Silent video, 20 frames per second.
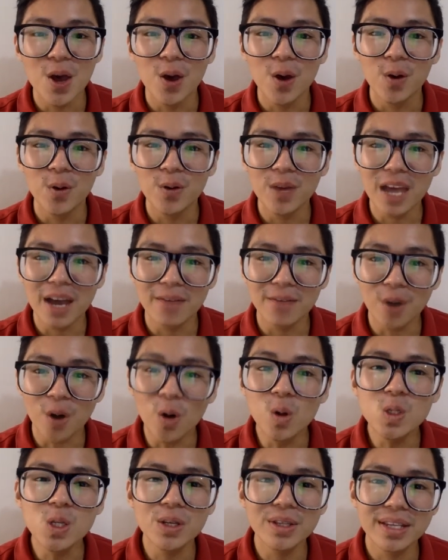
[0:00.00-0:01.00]
We have
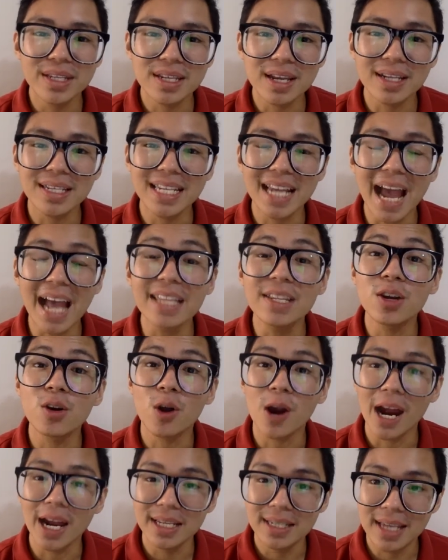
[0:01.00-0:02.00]
also discussed
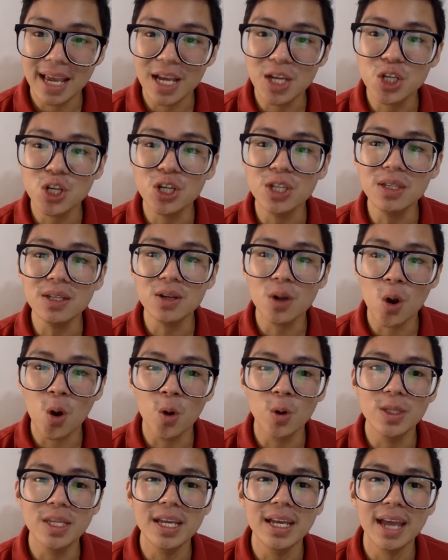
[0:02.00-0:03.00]
categorization,
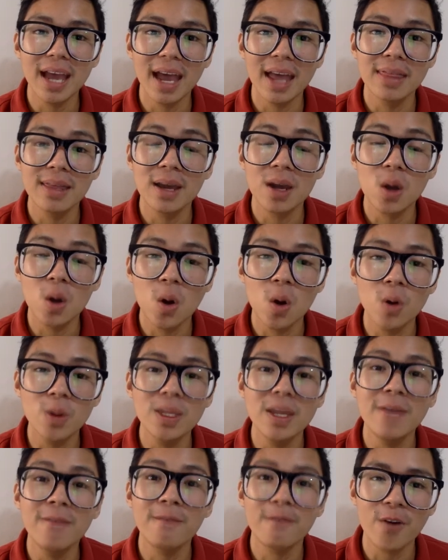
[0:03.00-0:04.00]
coding, and the
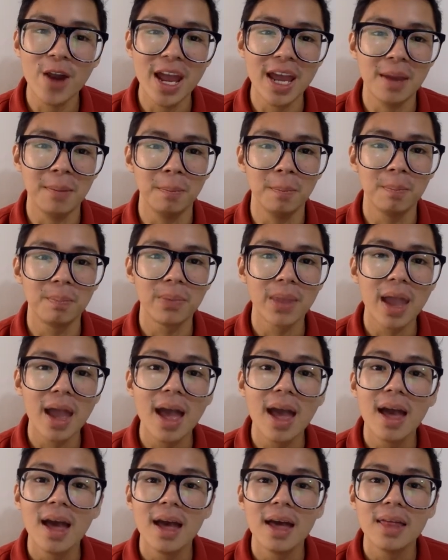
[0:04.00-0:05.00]
coding frame.
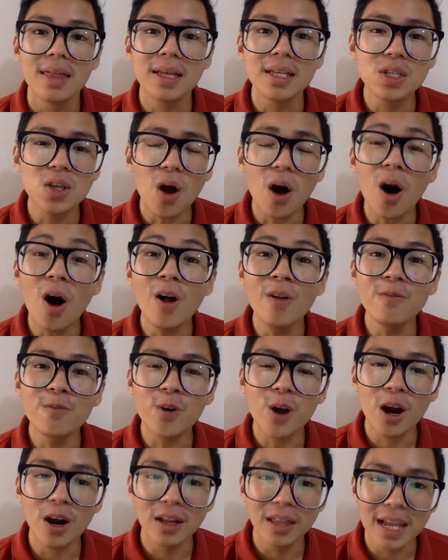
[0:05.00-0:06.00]
That's all
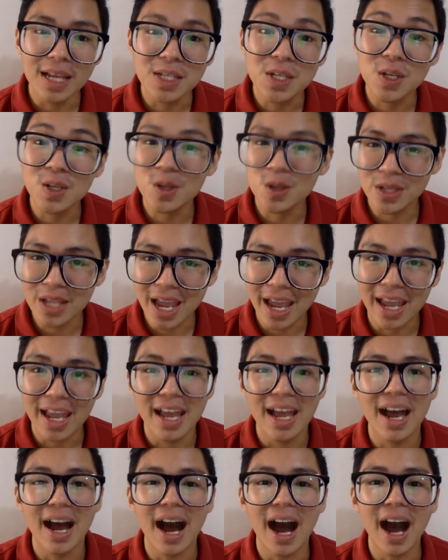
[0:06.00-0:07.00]
for our lesson
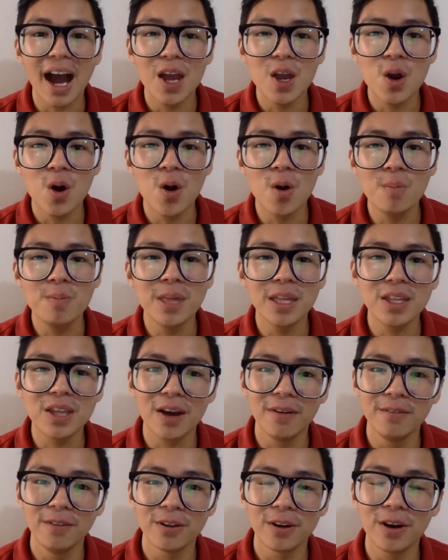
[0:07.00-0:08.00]
today. I hope that
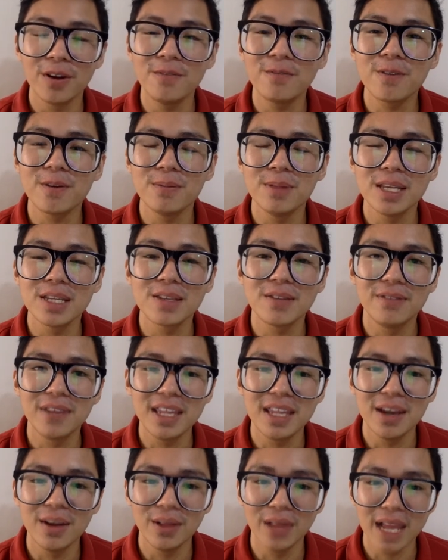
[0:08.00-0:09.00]
you have learned from this
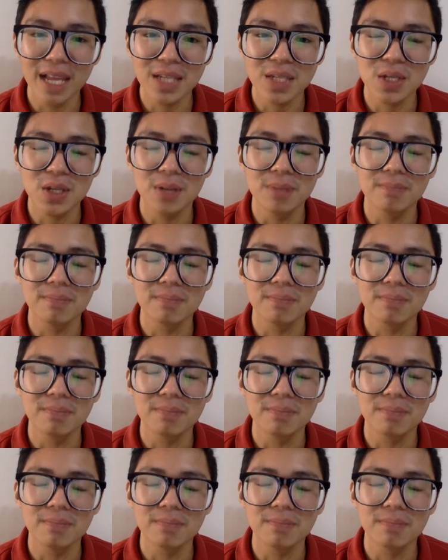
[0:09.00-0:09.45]
video lesson.